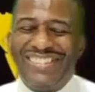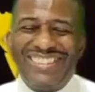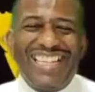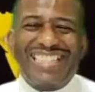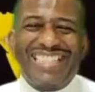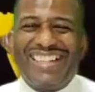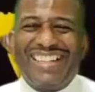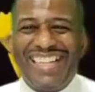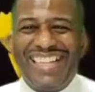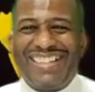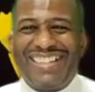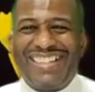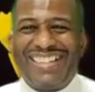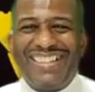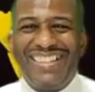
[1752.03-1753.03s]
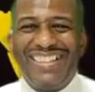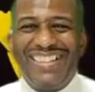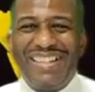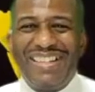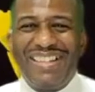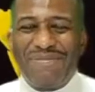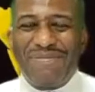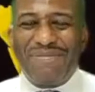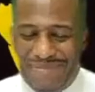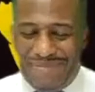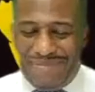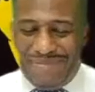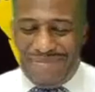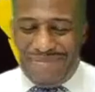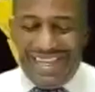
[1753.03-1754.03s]
Yes, sir.
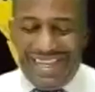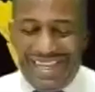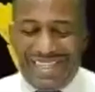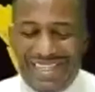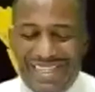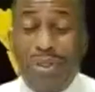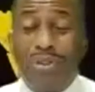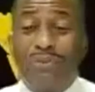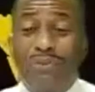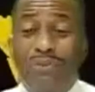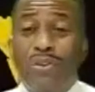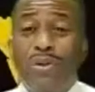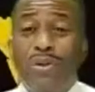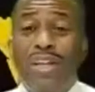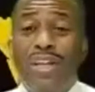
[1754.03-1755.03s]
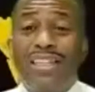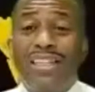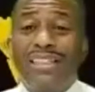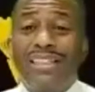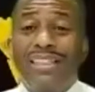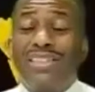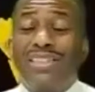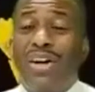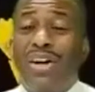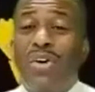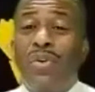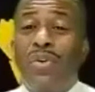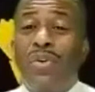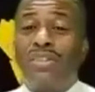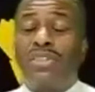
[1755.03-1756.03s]
Man, that's beautiful.
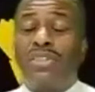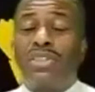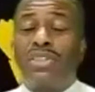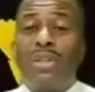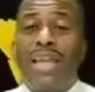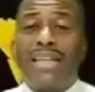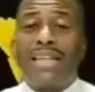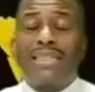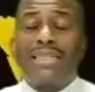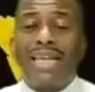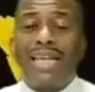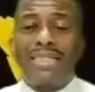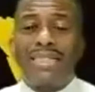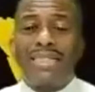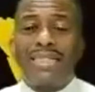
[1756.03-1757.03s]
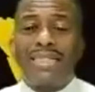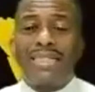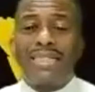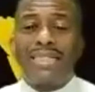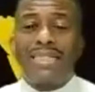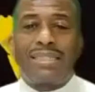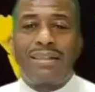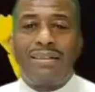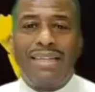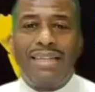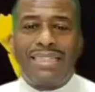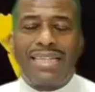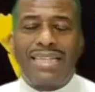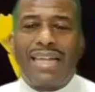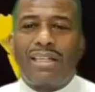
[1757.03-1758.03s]
So let's kind of
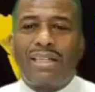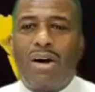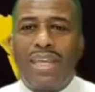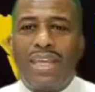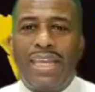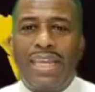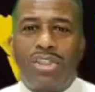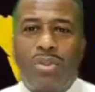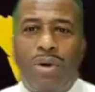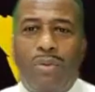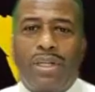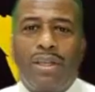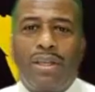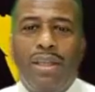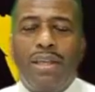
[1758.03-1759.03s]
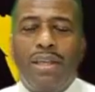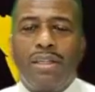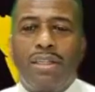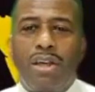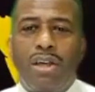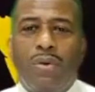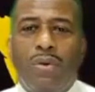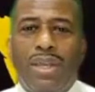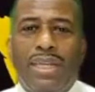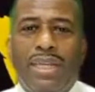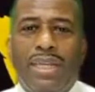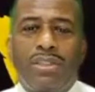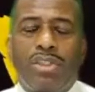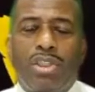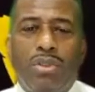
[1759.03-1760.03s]
go into, I want to go
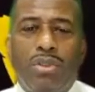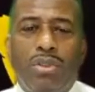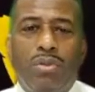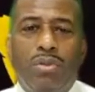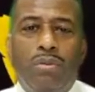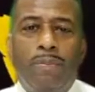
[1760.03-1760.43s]
into